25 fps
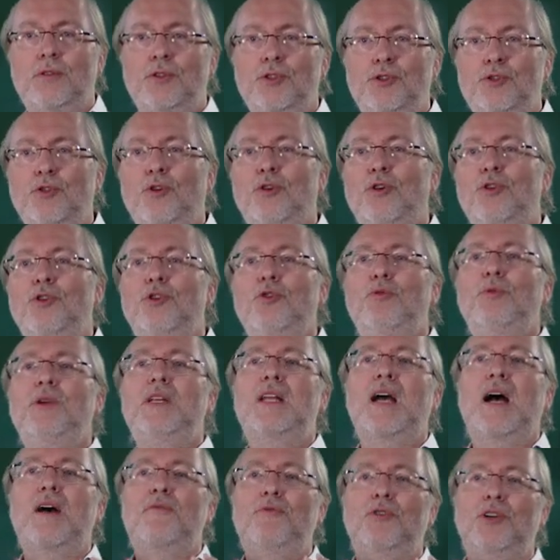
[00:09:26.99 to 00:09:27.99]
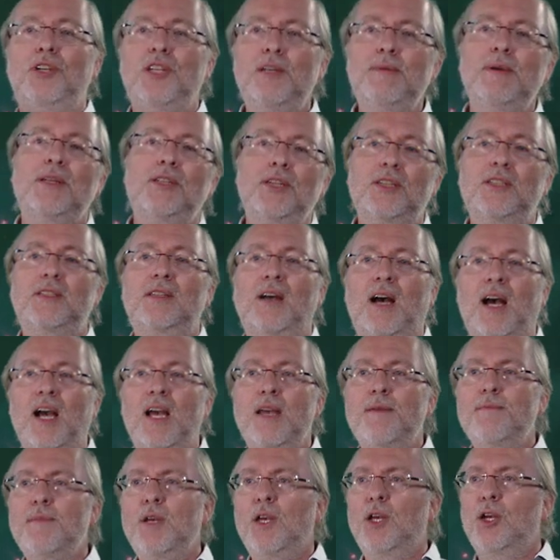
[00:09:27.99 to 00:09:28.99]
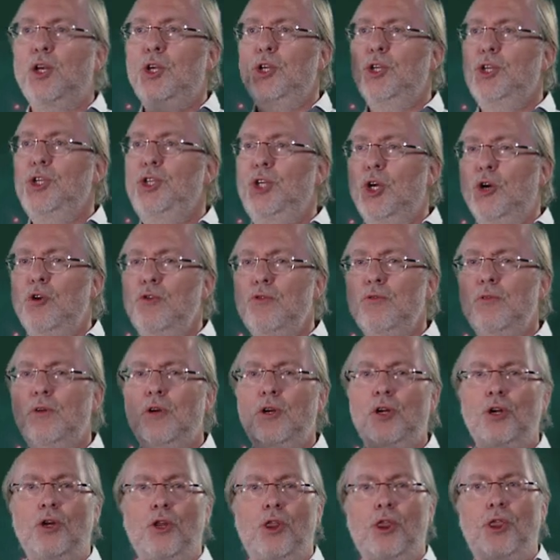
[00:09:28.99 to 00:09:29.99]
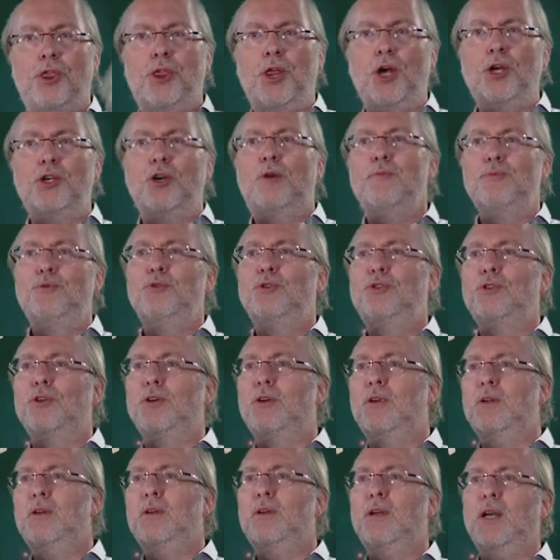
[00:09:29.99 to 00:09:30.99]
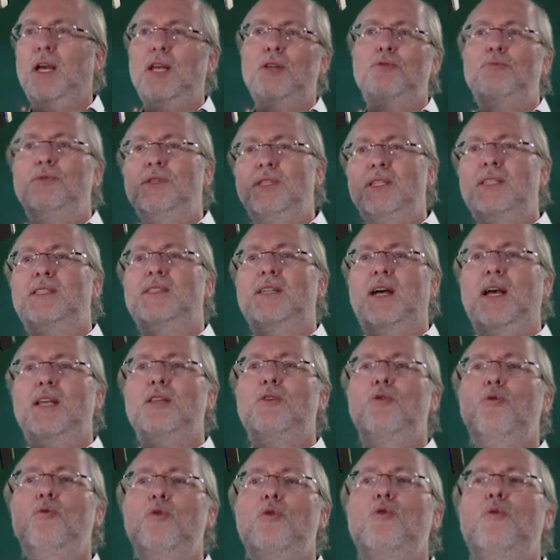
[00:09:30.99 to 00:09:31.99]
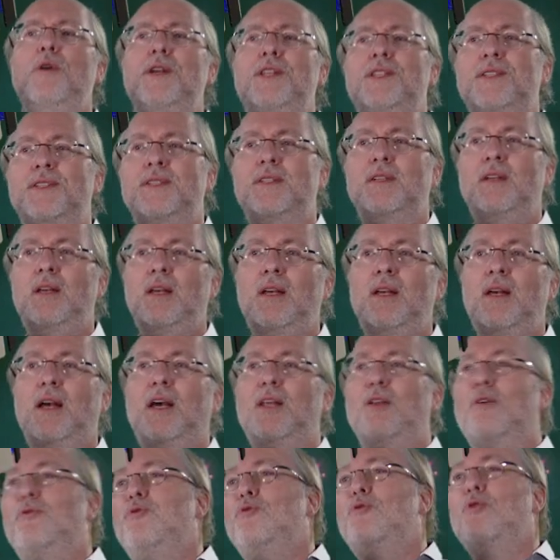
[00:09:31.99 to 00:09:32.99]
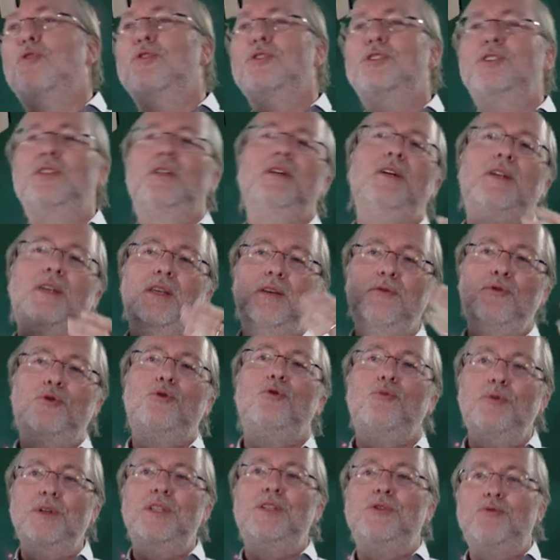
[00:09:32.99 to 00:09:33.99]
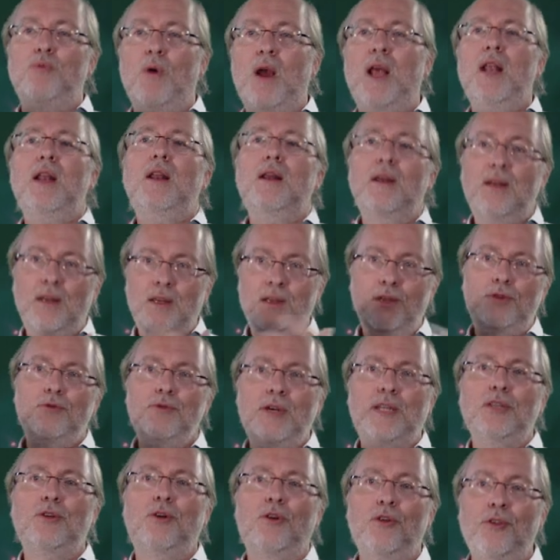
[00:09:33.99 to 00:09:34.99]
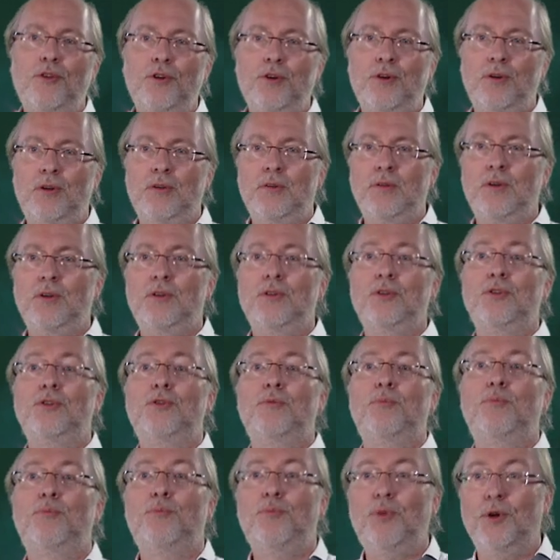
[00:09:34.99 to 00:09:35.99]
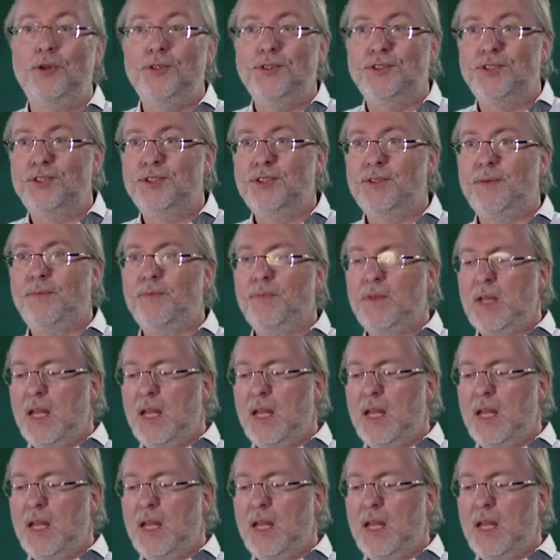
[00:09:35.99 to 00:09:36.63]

So you will have a limited time, you, the computer, and we decide who wins. And of course, if you win well, you get all the points.